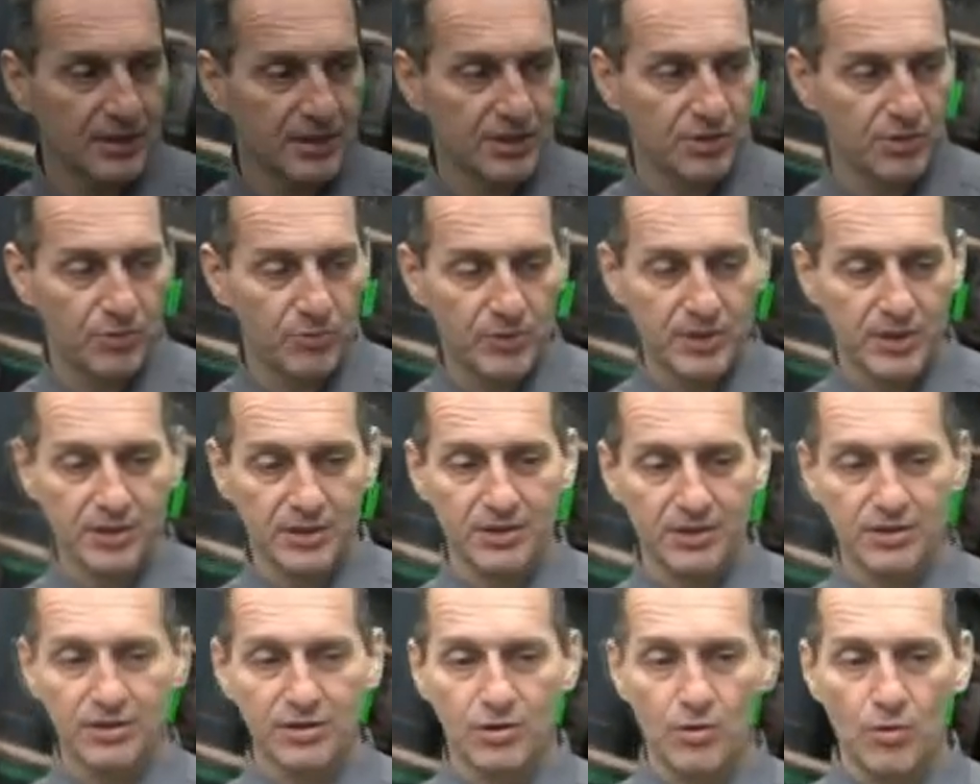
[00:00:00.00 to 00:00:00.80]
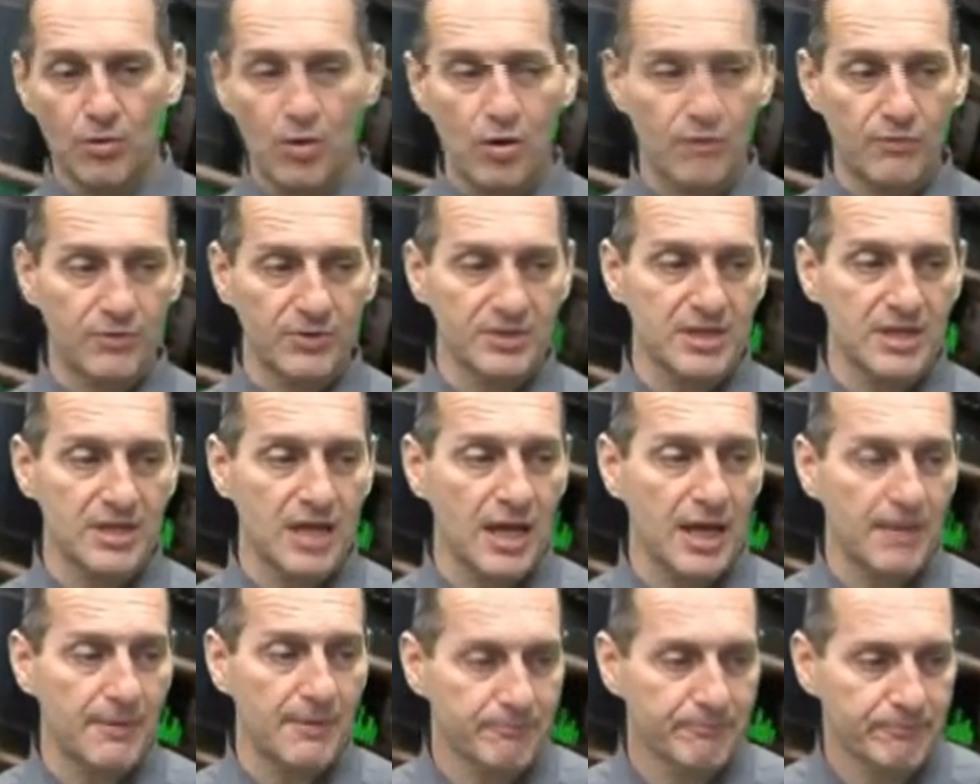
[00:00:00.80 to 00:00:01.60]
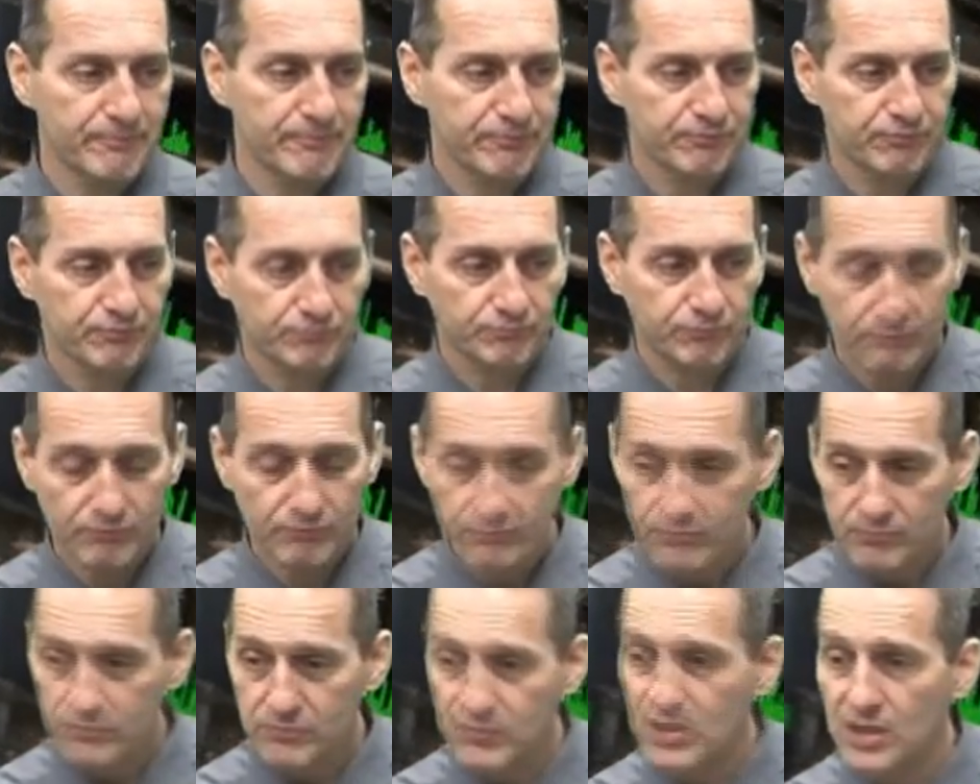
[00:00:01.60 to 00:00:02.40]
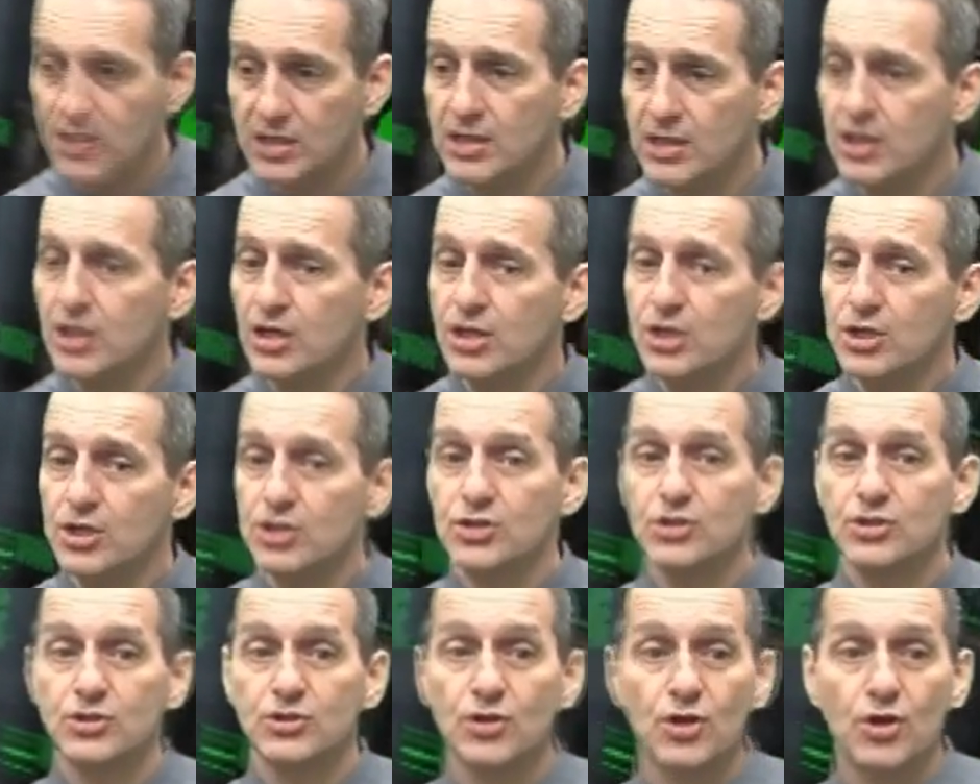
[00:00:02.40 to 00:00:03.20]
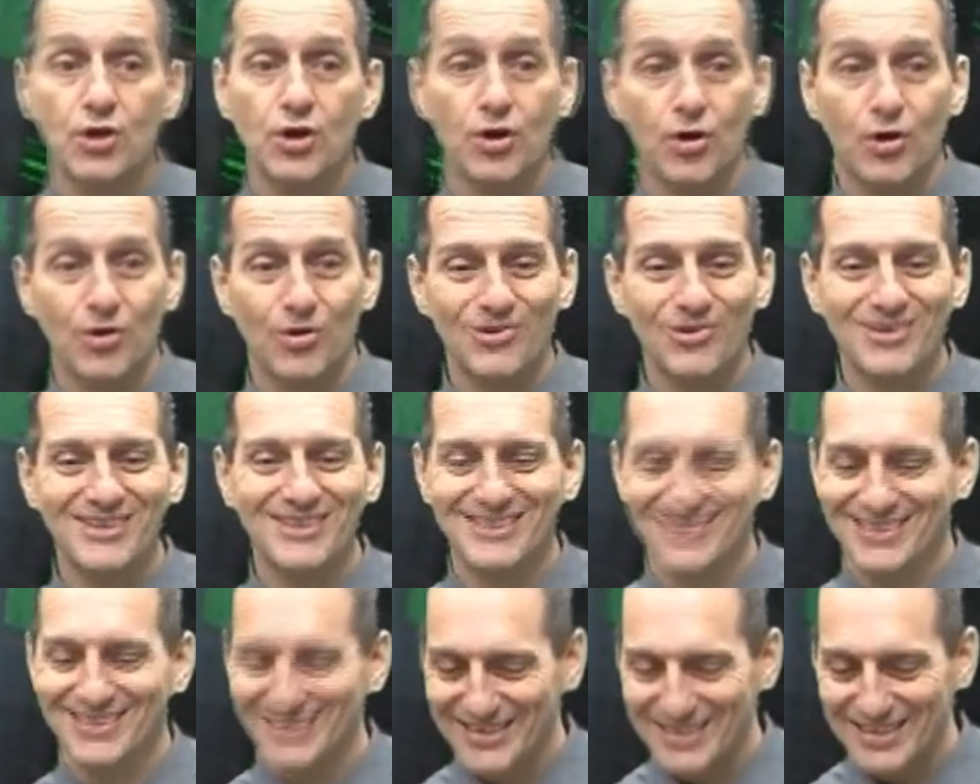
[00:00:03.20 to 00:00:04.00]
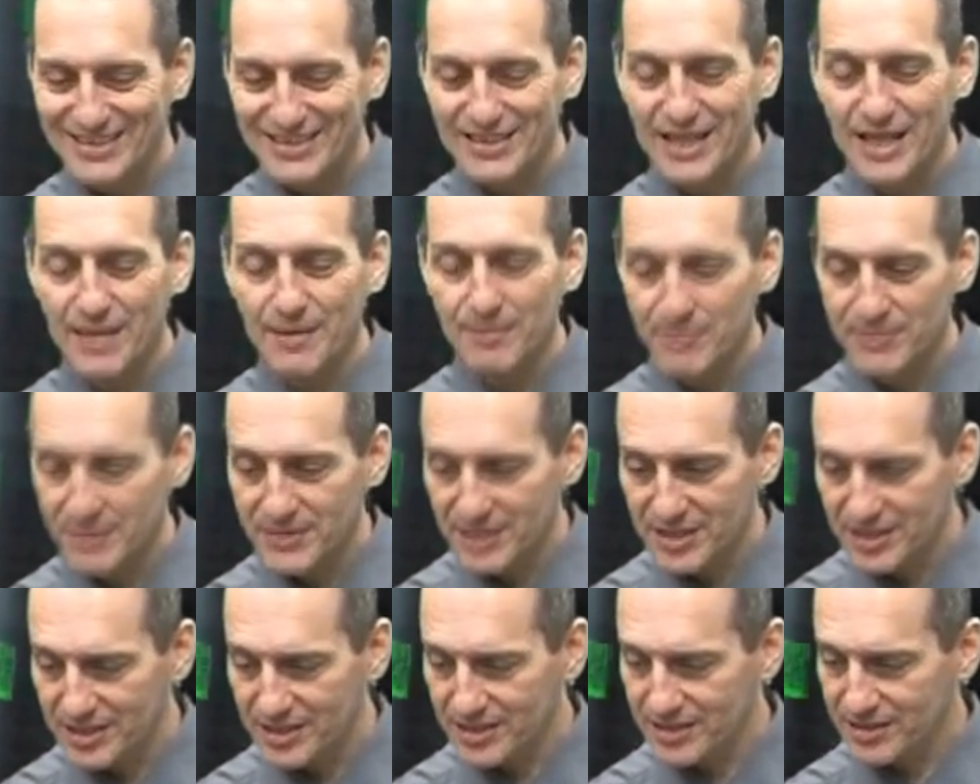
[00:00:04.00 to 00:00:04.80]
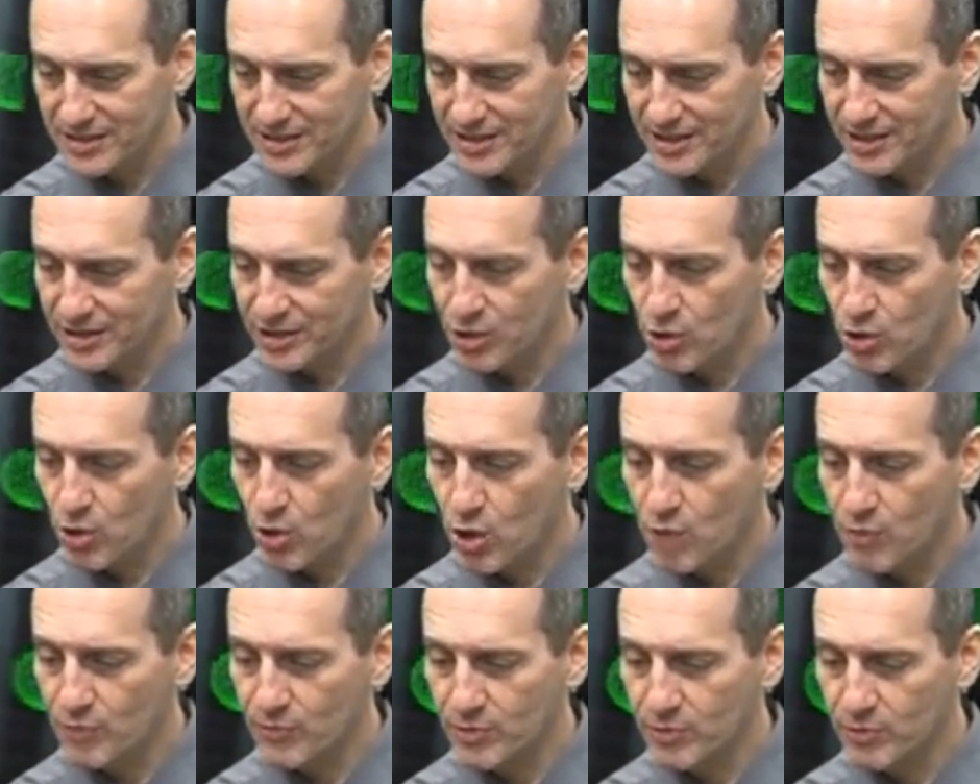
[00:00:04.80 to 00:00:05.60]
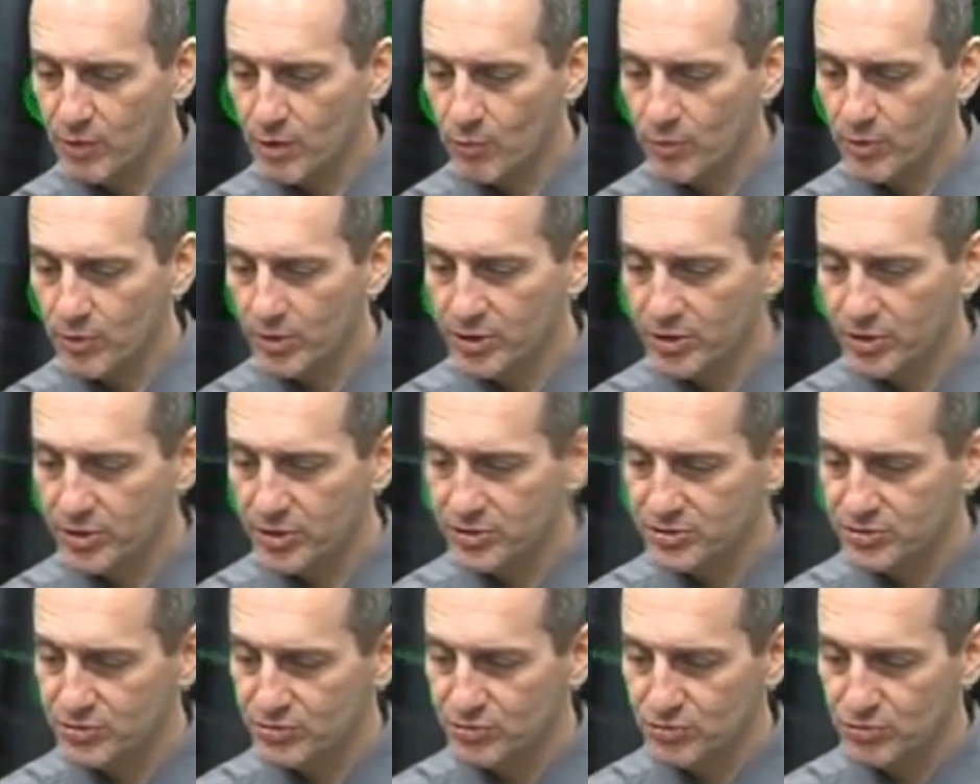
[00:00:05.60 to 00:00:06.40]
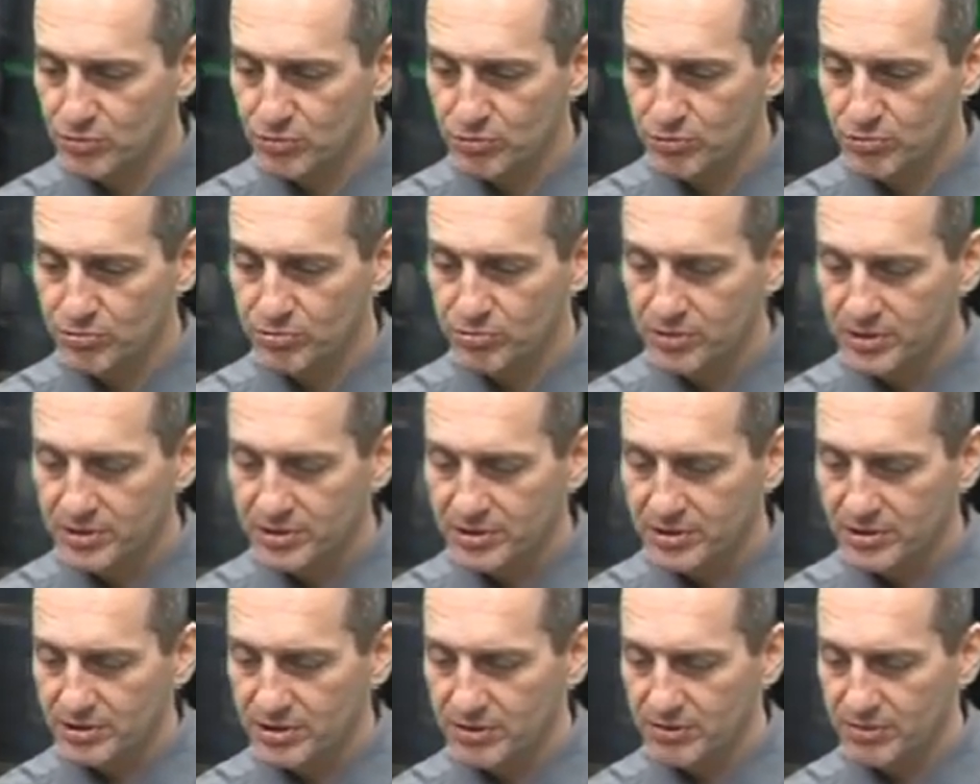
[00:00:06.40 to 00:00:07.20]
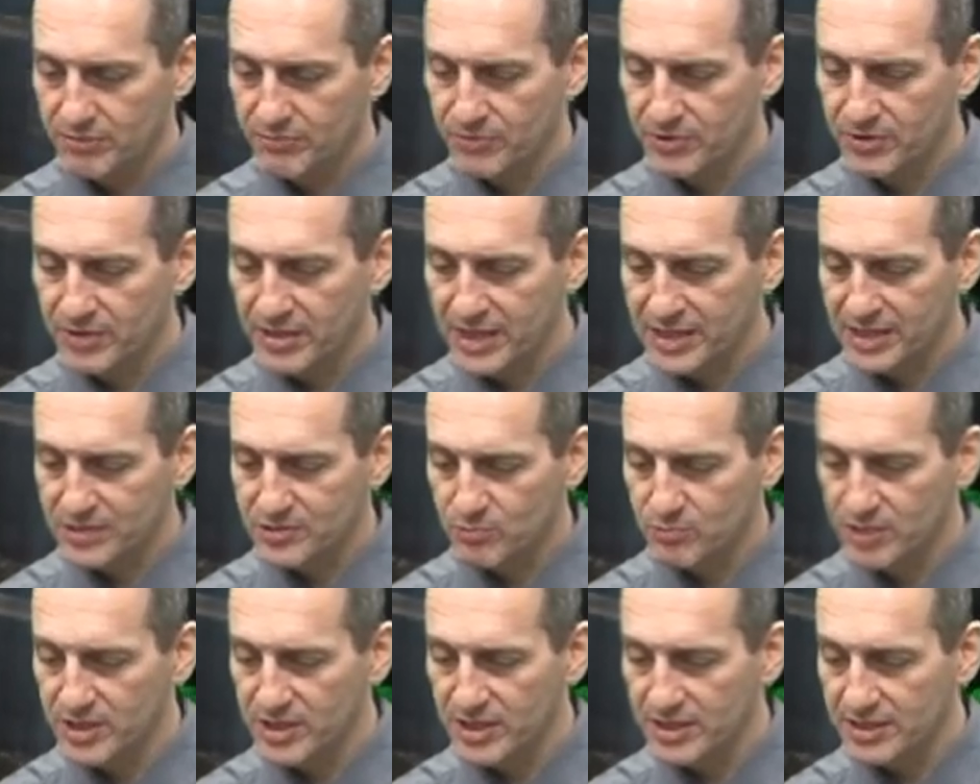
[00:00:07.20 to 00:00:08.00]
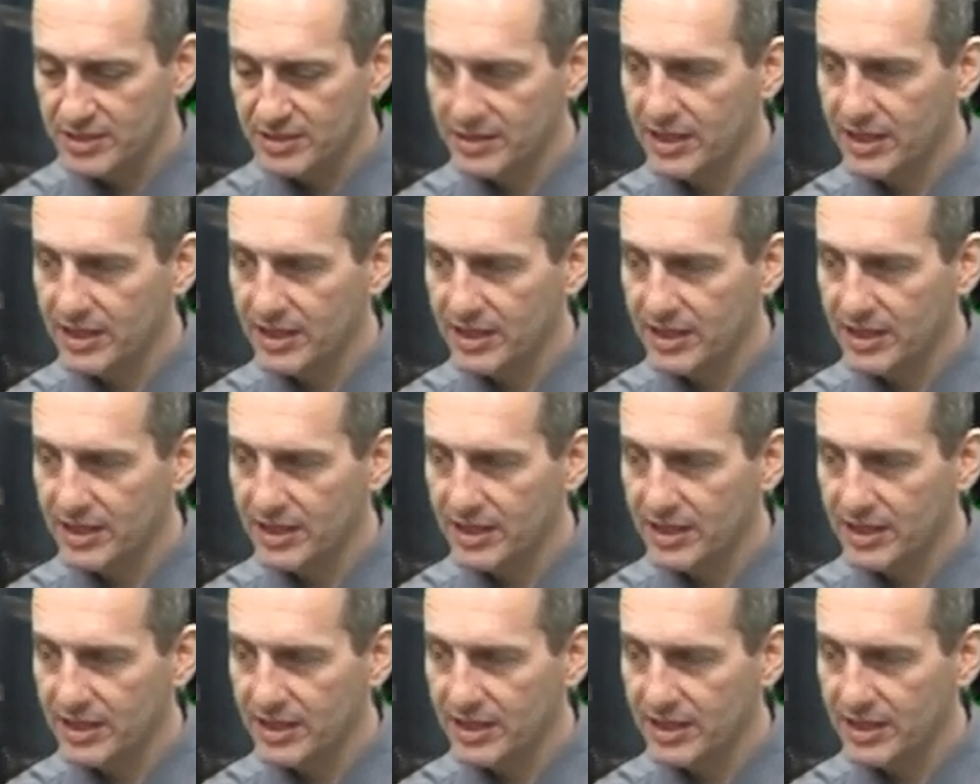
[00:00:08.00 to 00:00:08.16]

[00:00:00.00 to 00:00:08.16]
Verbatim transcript: don't want to go over time. So let me go over what we're going to do for next week.